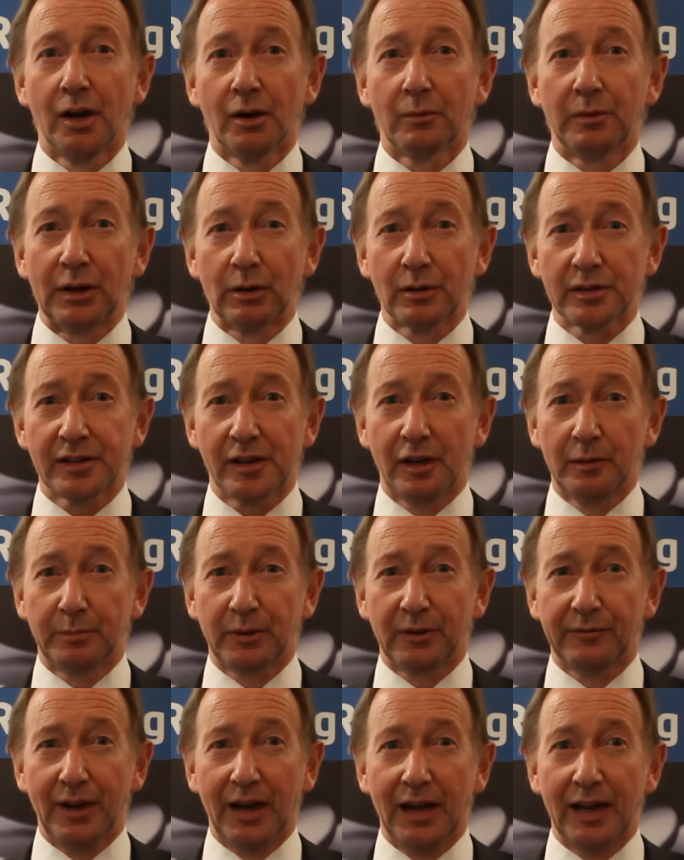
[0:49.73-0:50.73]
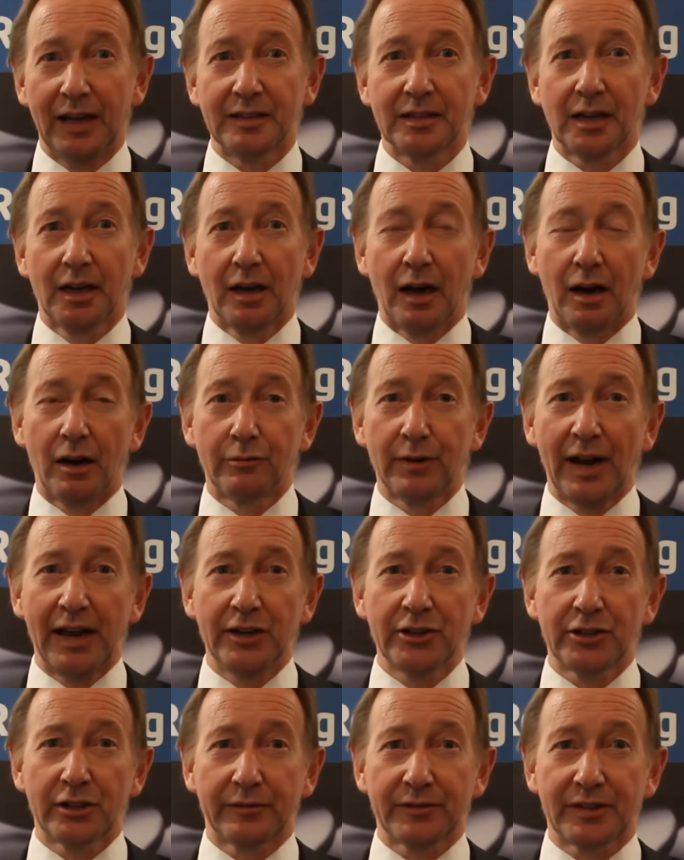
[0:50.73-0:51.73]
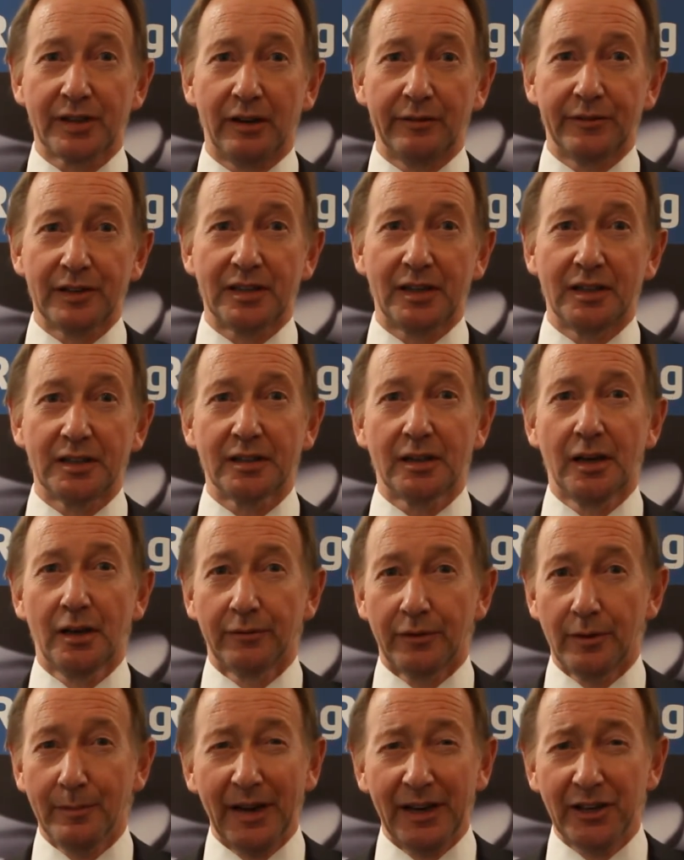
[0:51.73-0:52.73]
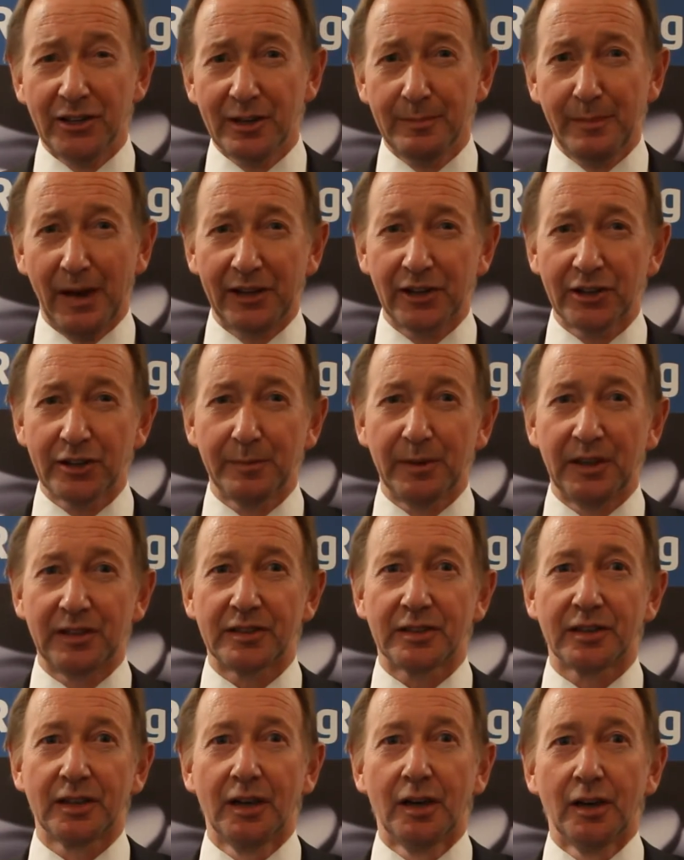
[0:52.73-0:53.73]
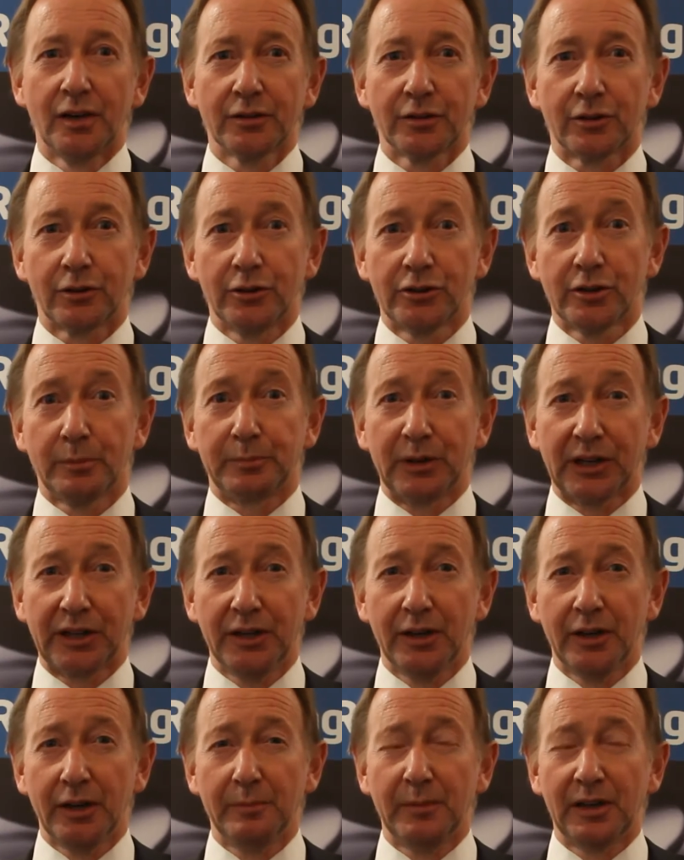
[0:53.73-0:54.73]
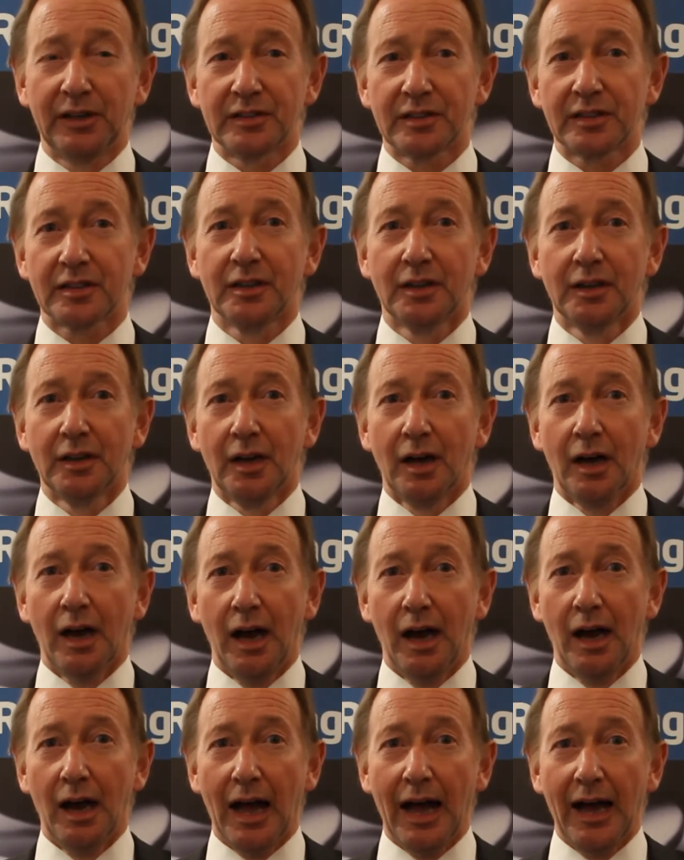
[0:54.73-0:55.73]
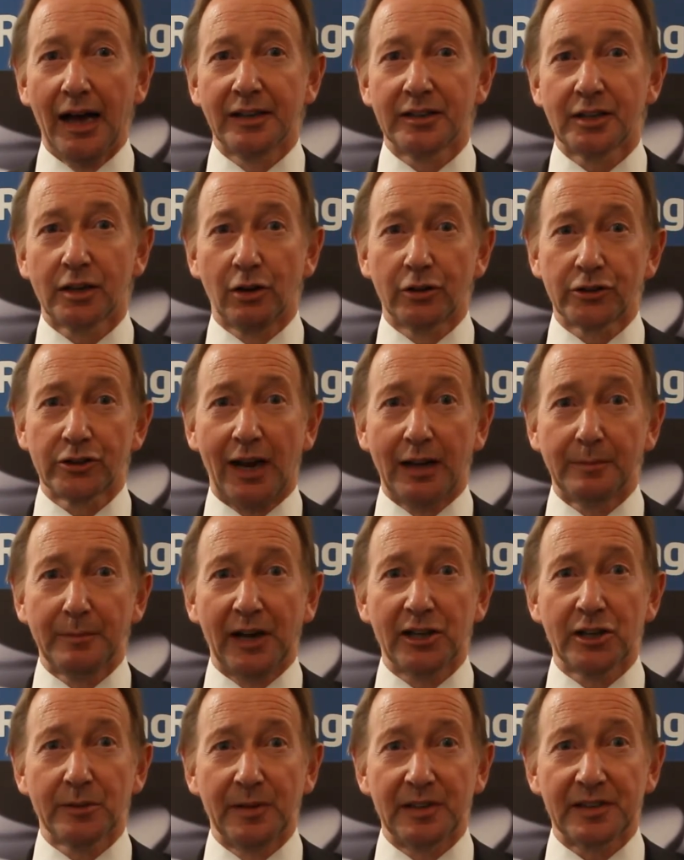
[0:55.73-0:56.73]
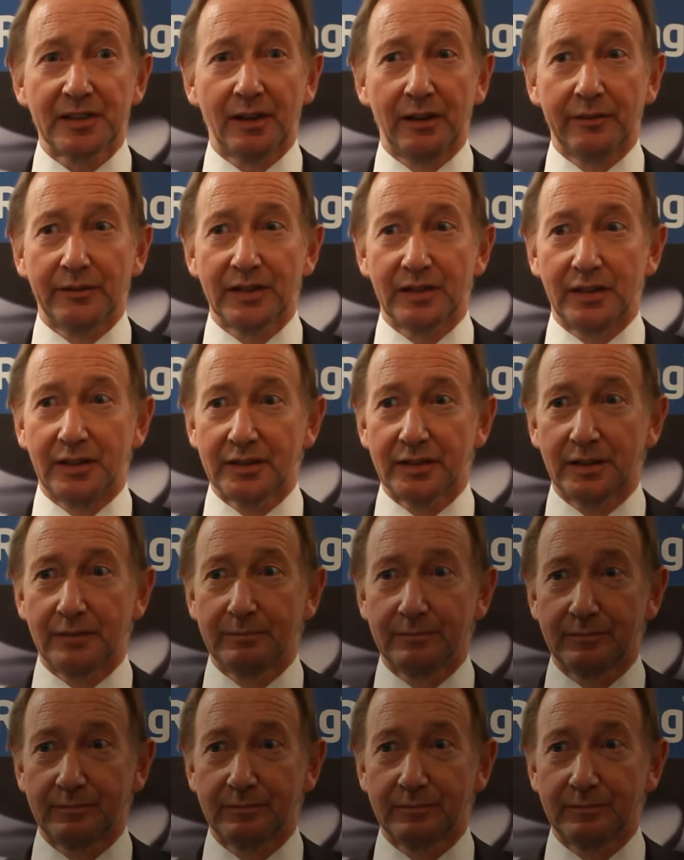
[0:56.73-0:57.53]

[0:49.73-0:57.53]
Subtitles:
We also provide a range of services from energy management through to procurement and contract management services.